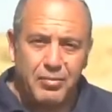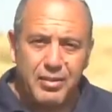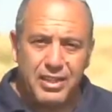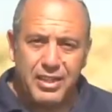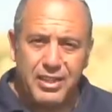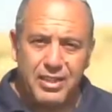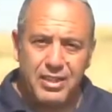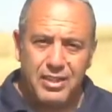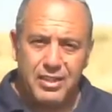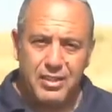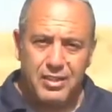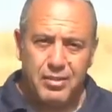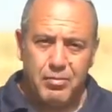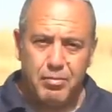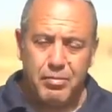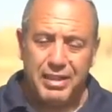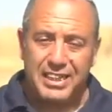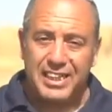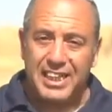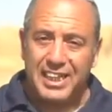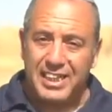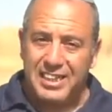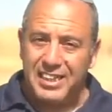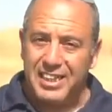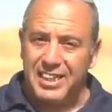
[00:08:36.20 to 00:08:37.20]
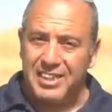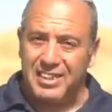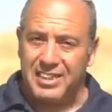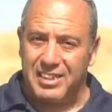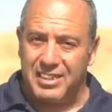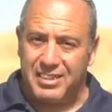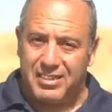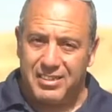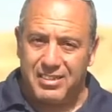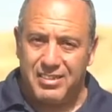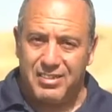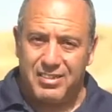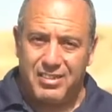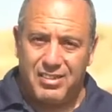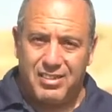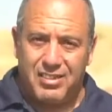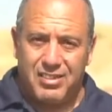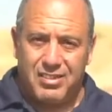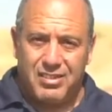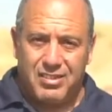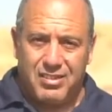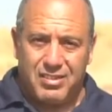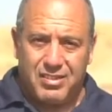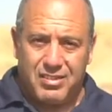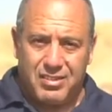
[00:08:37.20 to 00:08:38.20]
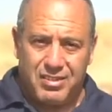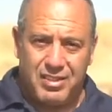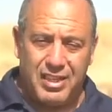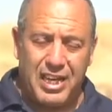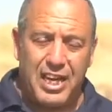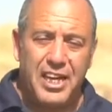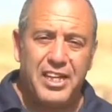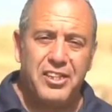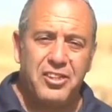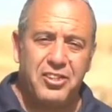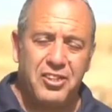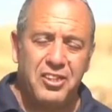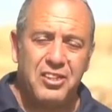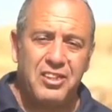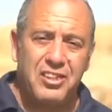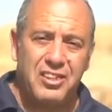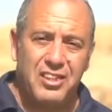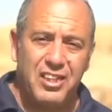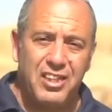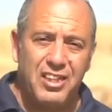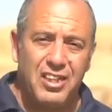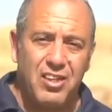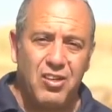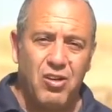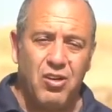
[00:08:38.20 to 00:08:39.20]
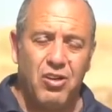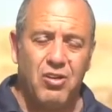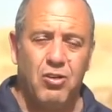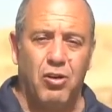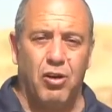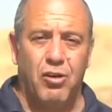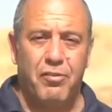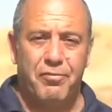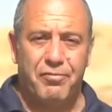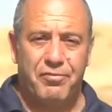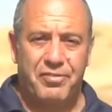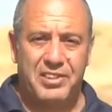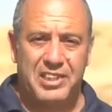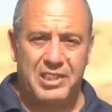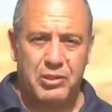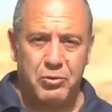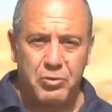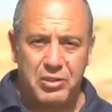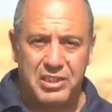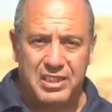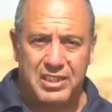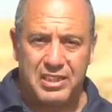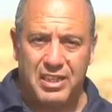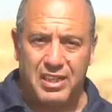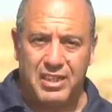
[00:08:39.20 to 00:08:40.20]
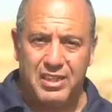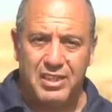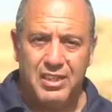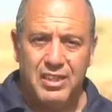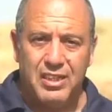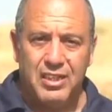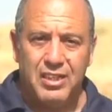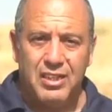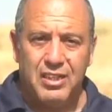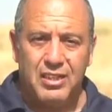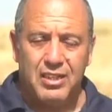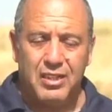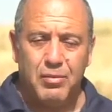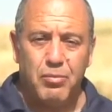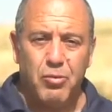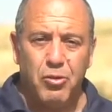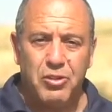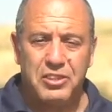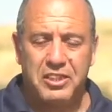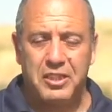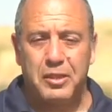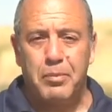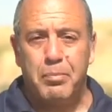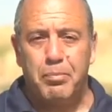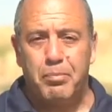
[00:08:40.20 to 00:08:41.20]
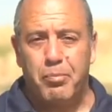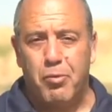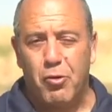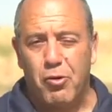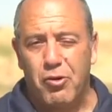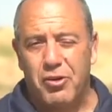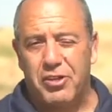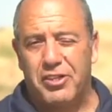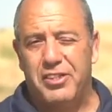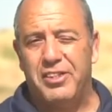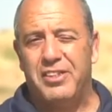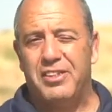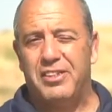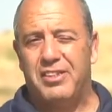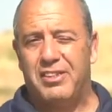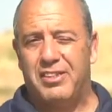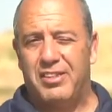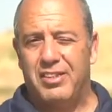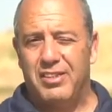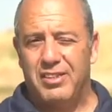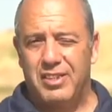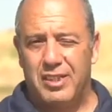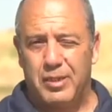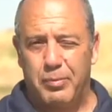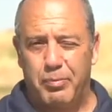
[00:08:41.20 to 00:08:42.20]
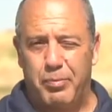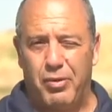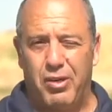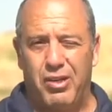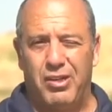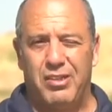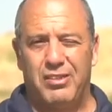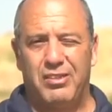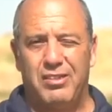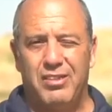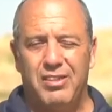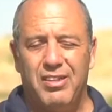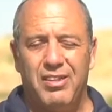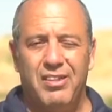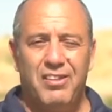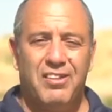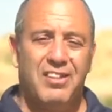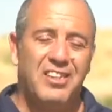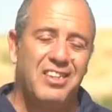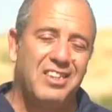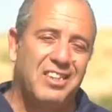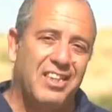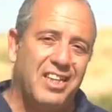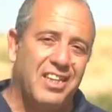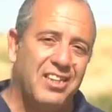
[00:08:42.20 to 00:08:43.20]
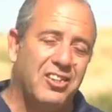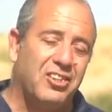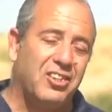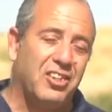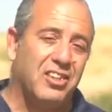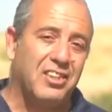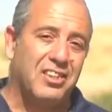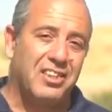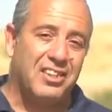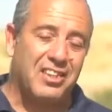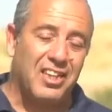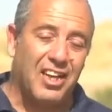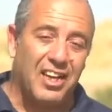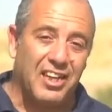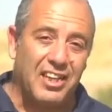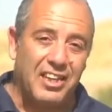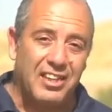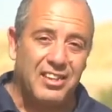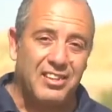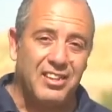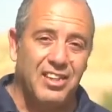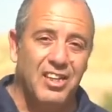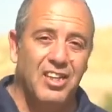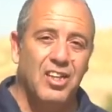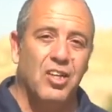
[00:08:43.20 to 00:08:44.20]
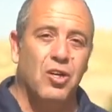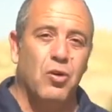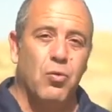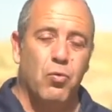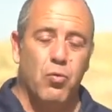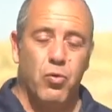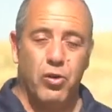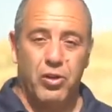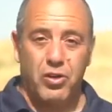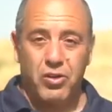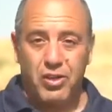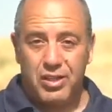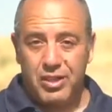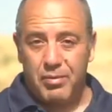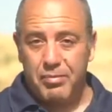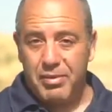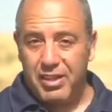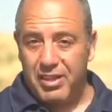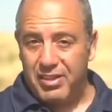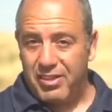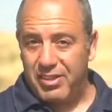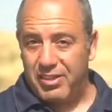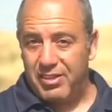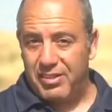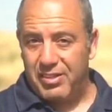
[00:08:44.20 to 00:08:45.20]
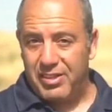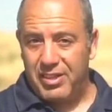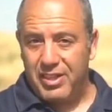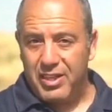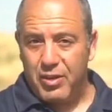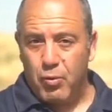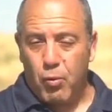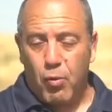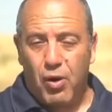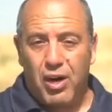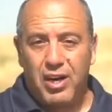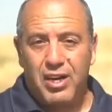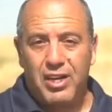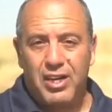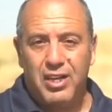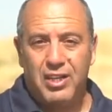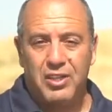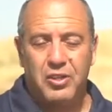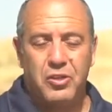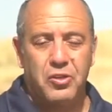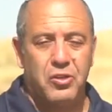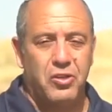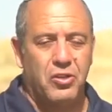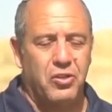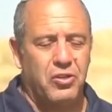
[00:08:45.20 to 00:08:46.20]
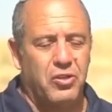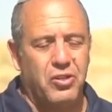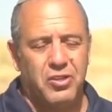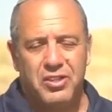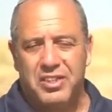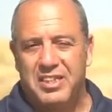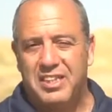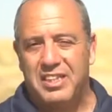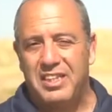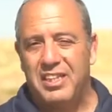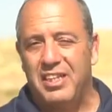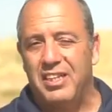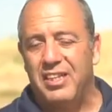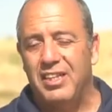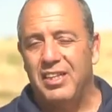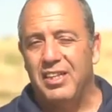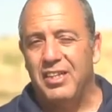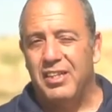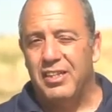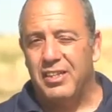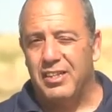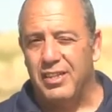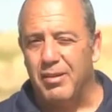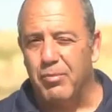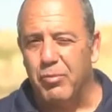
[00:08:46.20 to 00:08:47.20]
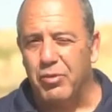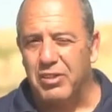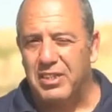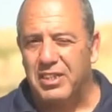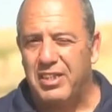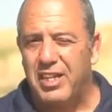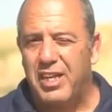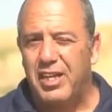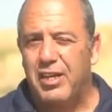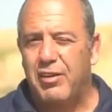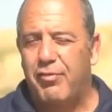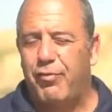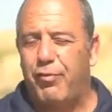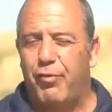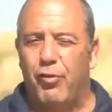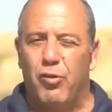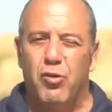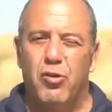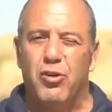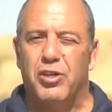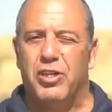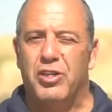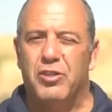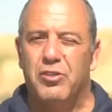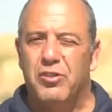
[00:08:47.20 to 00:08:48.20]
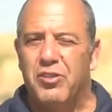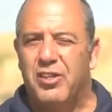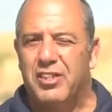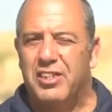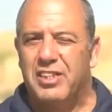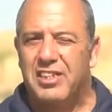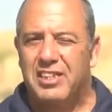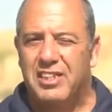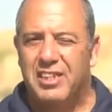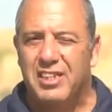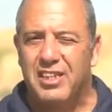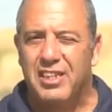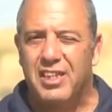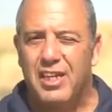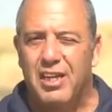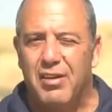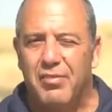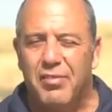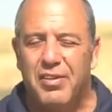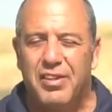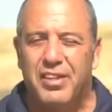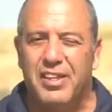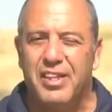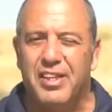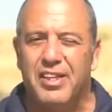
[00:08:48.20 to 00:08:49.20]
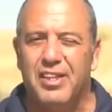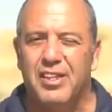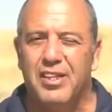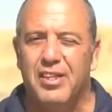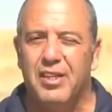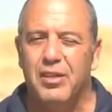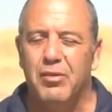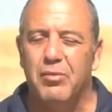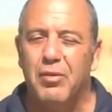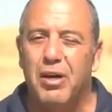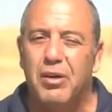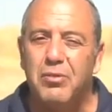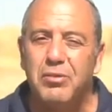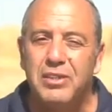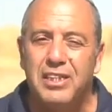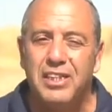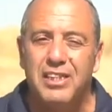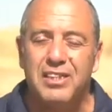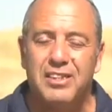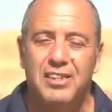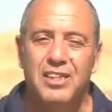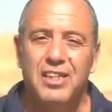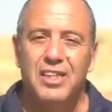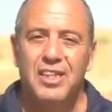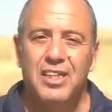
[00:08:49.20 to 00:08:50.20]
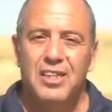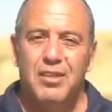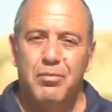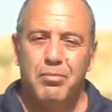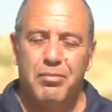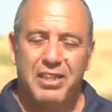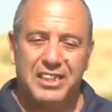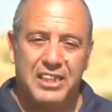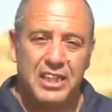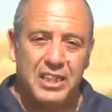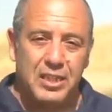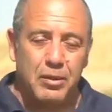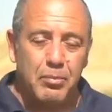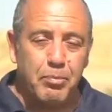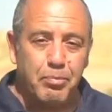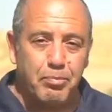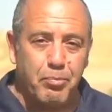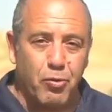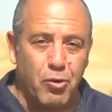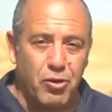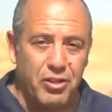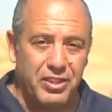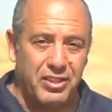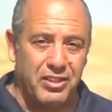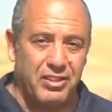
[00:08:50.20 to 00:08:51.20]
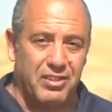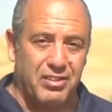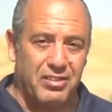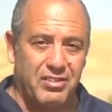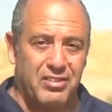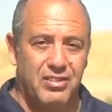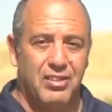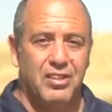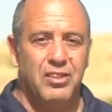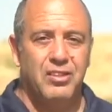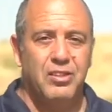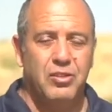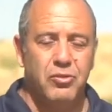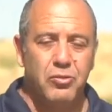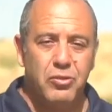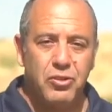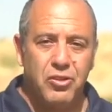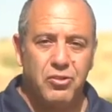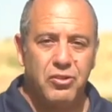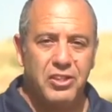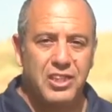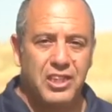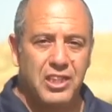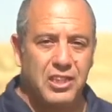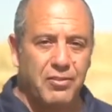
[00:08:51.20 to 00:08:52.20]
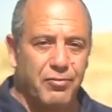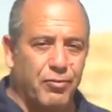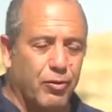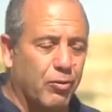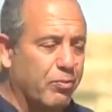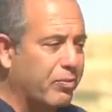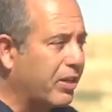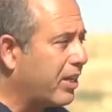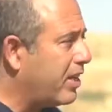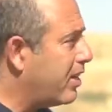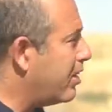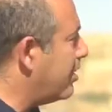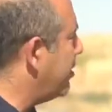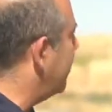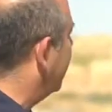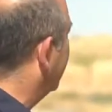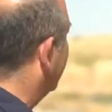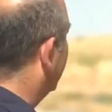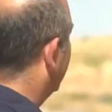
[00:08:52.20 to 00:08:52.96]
me Bet Knesset, the ancient synagogue of Susya, the most important spot in this ancient site. We're going to be there in a while. You're going to see the Mosaic floor, you're going to see everything around it, but it's important to notice from here